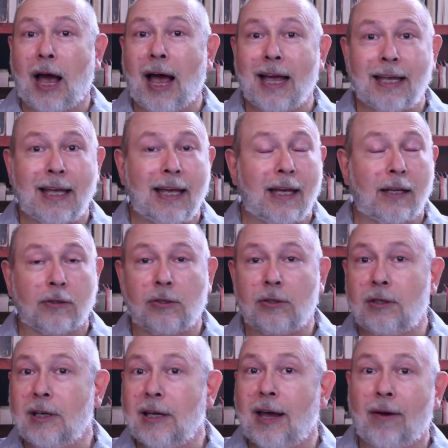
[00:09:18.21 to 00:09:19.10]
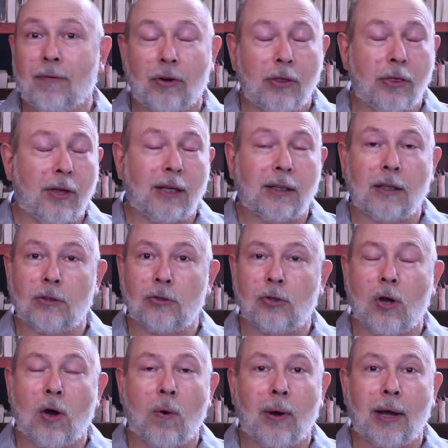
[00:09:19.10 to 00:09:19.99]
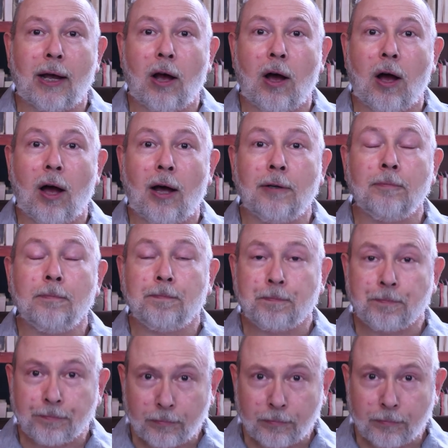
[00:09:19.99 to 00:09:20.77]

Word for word: I can't see everything that's going on.